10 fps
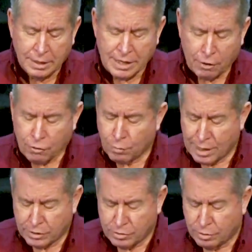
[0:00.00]
Takes you
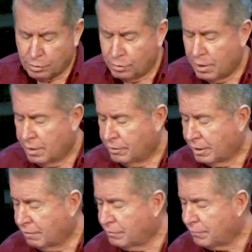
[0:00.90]
right to the
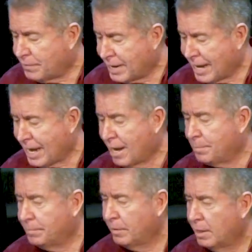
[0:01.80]
Givelify app.